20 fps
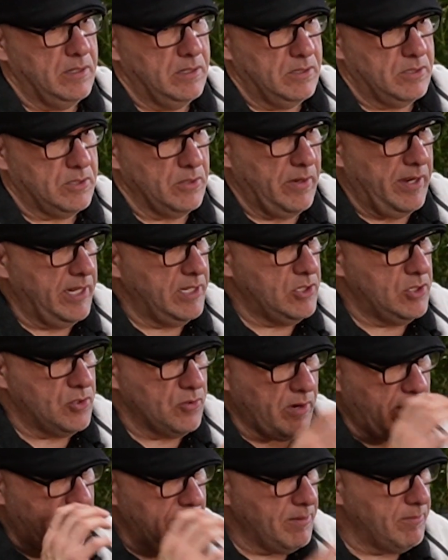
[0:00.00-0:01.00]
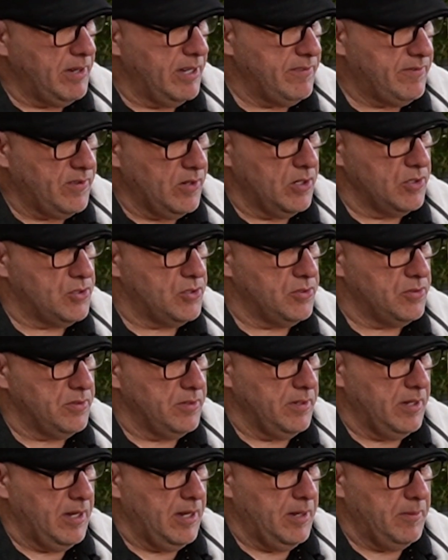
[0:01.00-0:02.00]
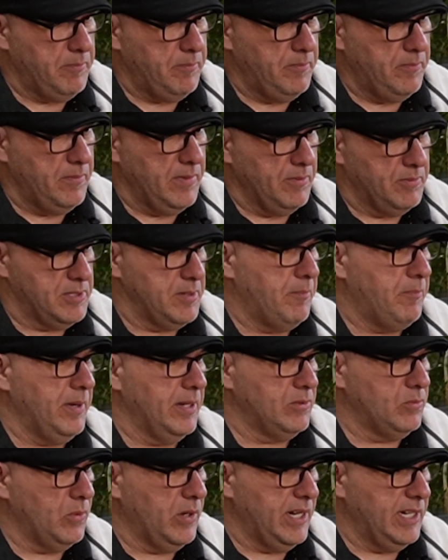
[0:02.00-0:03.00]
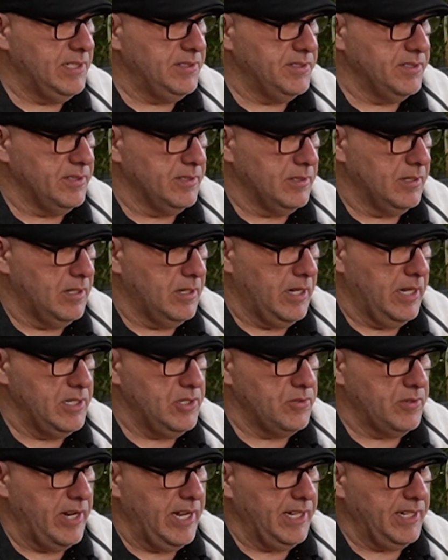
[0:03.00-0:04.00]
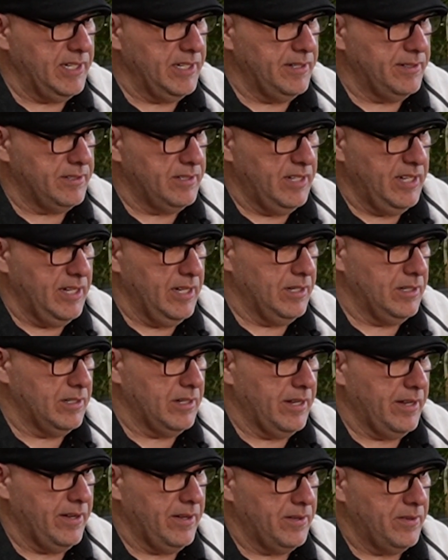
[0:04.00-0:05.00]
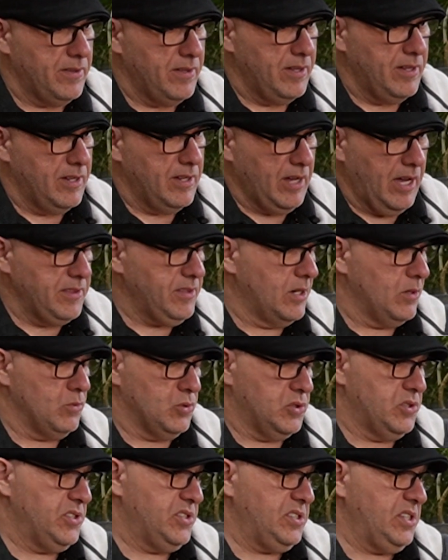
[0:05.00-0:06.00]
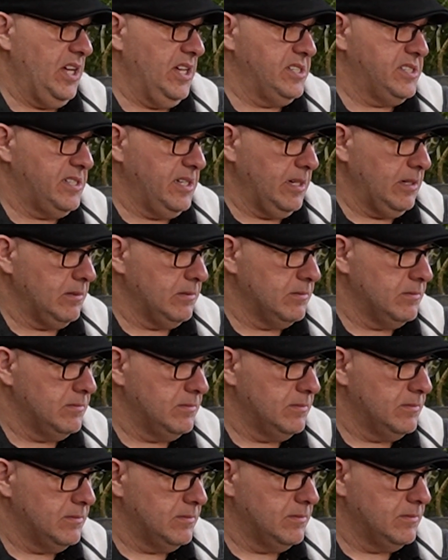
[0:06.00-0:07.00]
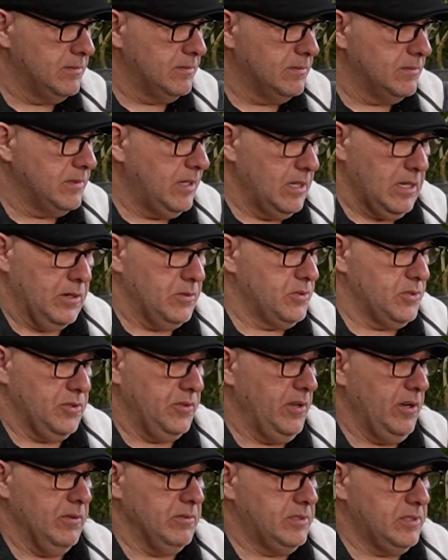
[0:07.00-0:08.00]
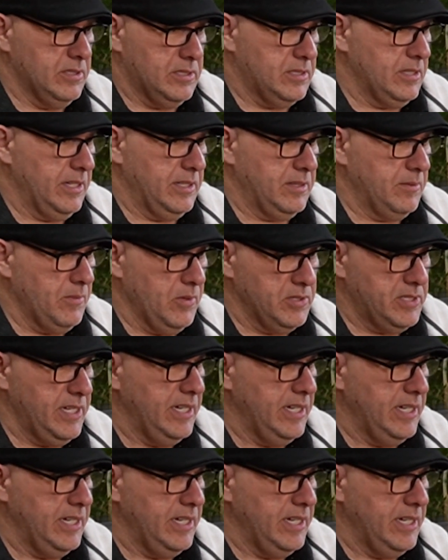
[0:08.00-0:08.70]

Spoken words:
So I drank my first. It was a Budweiser, and I drank it, and I thought it was disgusting. I thought it was gross. It's like the most